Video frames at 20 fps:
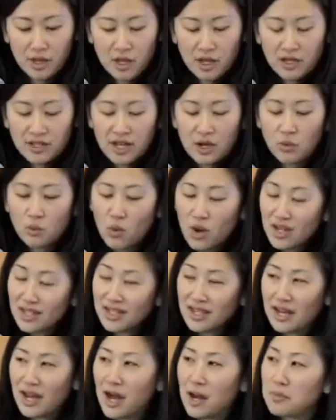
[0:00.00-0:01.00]
Now, one
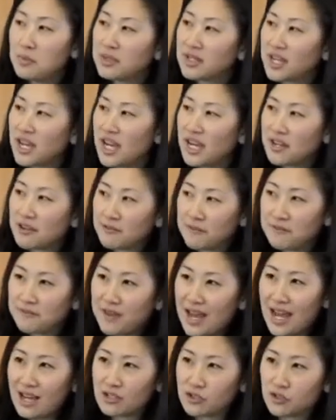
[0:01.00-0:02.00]
complicating
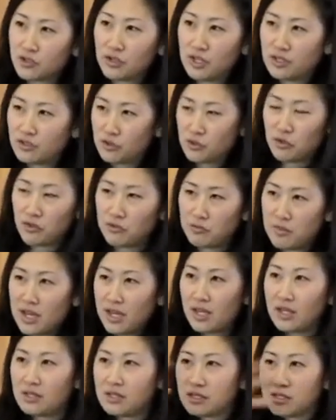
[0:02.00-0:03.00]
factor in sort of
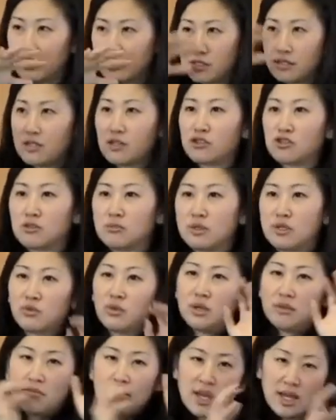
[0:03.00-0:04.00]
making this distinction
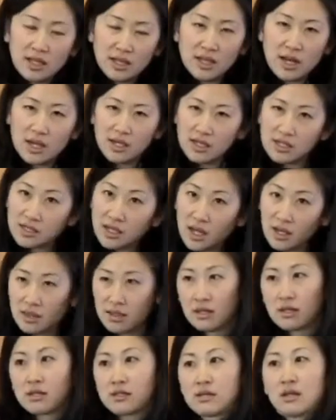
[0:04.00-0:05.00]
between mainline is like
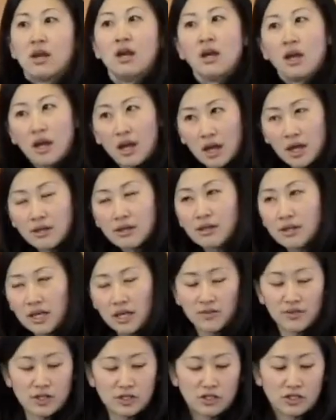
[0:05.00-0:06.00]
this and
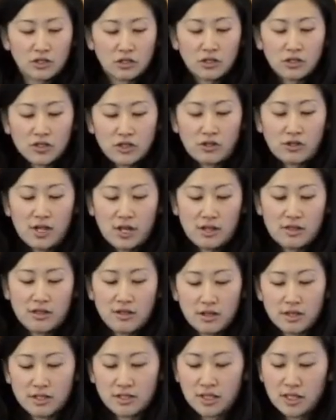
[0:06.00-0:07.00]
evangelicals are like
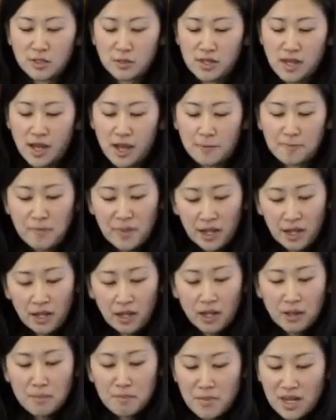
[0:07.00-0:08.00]
this is that
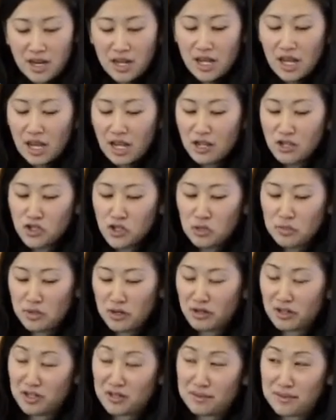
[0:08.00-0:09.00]
many Asian American